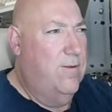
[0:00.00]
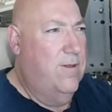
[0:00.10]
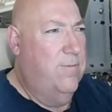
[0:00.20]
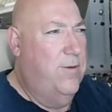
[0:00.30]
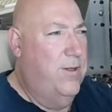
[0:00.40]

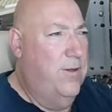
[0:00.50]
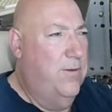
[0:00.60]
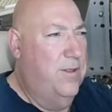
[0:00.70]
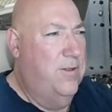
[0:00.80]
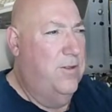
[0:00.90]
Putting it all
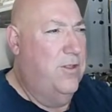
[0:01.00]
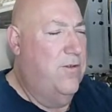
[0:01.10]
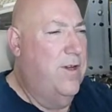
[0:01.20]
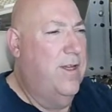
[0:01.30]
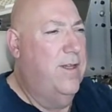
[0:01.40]
into a
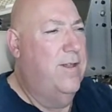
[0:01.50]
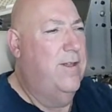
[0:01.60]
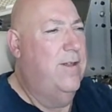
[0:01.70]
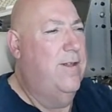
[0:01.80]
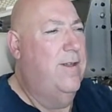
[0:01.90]
string.
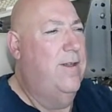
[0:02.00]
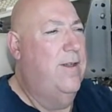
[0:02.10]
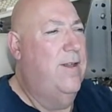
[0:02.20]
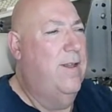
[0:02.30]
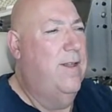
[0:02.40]

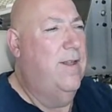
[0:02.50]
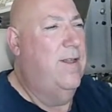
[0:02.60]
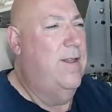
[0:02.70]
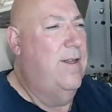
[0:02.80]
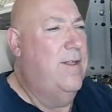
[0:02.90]

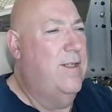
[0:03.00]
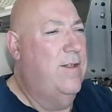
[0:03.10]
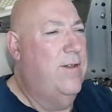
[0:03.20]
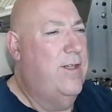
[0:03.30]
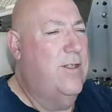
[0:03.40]

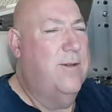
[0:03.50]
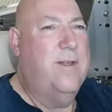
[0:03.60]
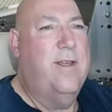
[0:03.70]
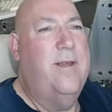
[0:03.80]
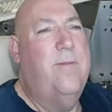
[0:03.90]
Still needs to
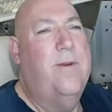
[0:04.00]
keep